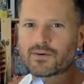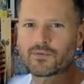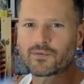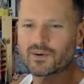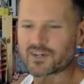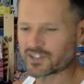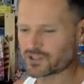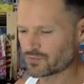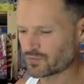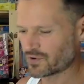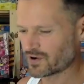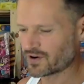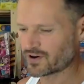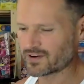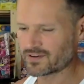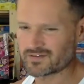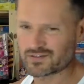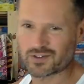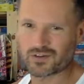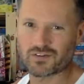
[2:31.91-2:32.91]
which
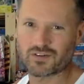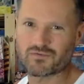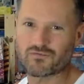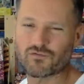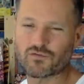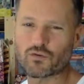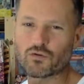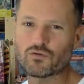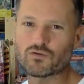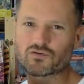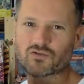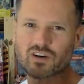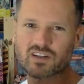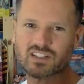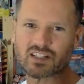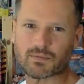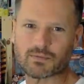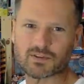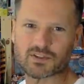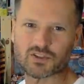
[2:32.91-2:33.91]
were food
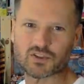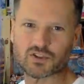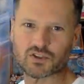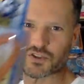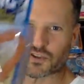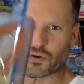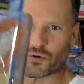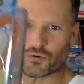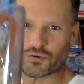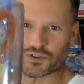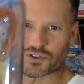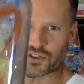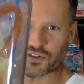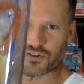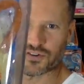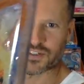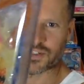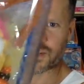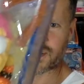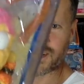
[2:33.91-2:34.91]
dressed up as
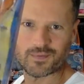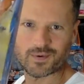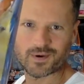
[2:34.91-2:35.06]
soldiers.